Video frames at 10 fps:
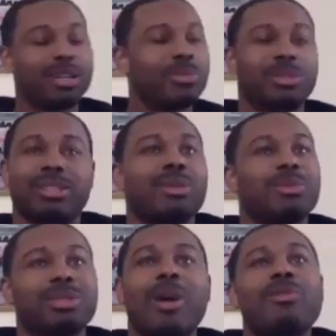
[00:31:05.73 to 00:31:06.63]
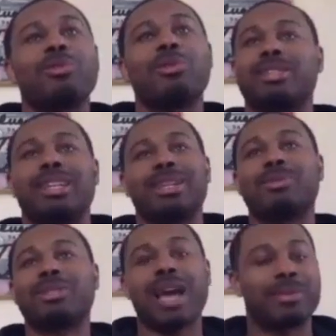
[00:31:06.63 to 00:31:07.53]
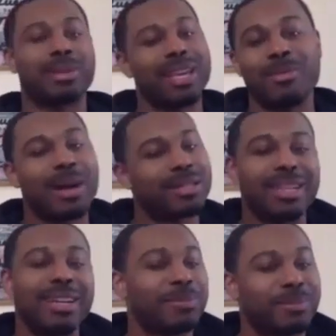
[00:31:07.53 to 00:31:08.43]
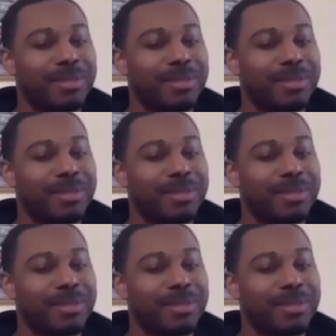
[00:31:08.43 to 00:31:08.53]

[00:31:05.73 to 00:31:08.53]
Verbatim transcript: it was it was over with. It was time to kill myself.